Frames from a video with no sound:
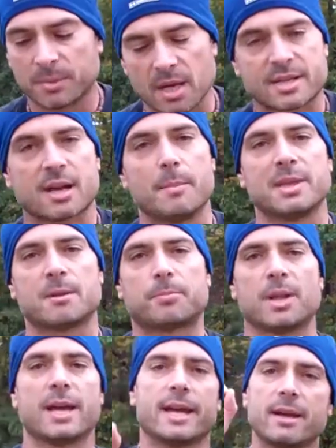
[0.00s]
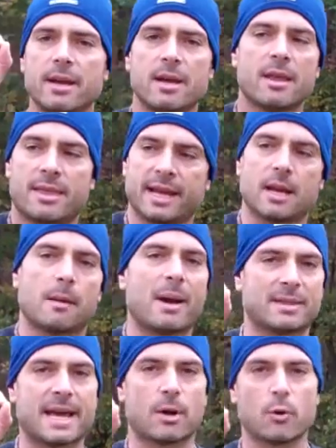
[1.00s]
does come into play thinking
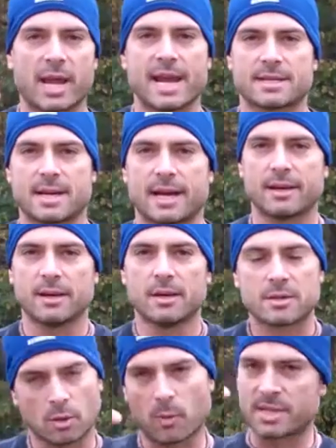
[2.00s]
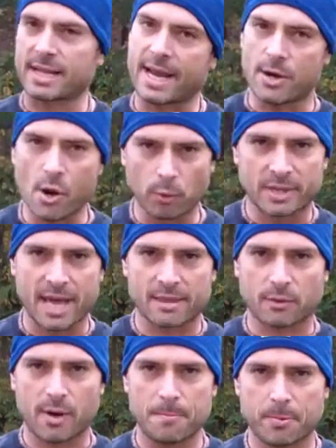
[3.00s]
about that okay sign. So once again, no death
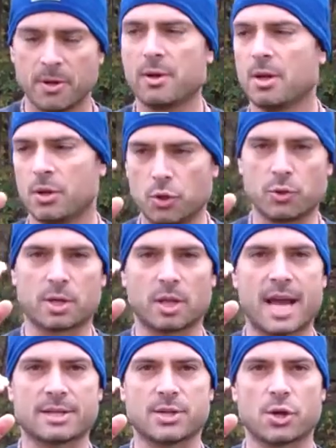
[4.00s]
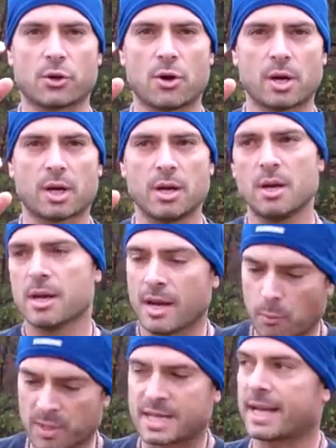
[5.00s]
grip, utilizing your hook,
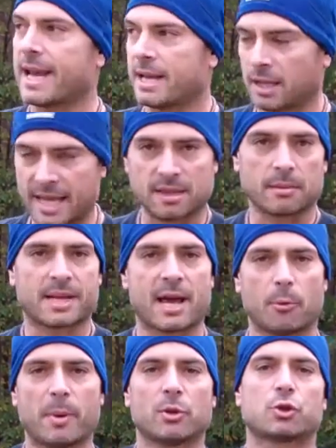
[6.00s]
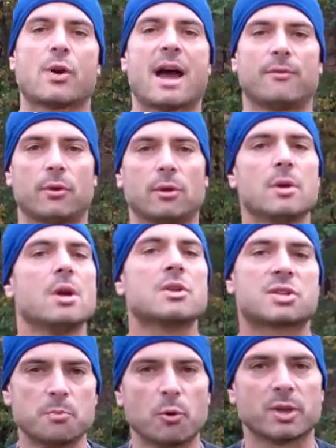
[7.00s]
and once again, let the kettlebell travel
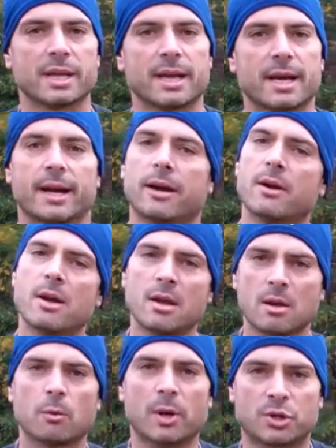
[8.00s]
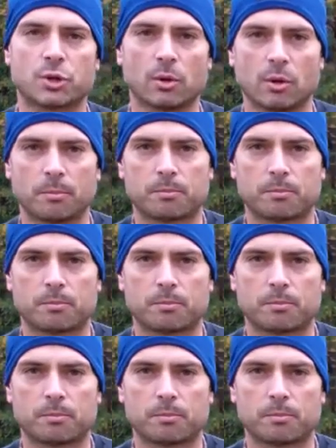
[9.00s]
smoothly in there, which will